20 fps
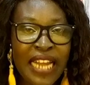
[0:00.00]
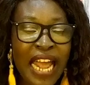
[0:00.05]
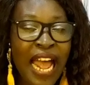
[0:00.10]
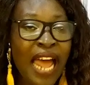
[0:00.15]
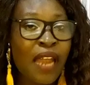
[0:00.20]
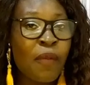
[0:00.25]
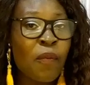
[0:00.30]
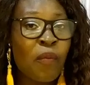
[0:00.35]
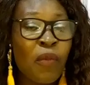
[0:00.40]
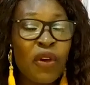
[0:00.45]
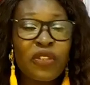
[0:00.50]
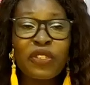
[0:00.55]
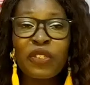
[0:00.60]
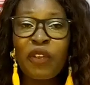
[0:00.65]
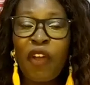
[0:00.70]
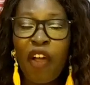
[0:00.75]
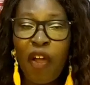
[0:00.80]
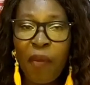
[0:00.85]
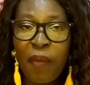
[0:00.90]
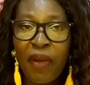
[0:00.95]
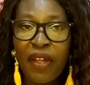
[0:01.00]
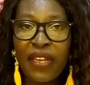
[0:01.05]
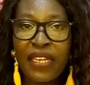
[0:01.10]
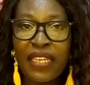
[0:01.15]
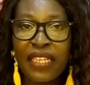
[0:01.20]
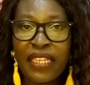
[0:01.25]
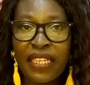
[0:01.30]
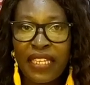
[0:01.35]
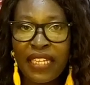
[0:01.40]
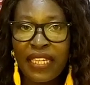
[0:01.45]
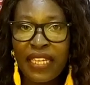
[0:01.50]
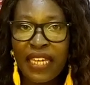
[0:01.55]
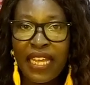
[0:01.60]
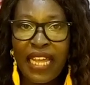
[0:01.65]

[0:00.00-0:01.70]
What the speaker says: and most commonly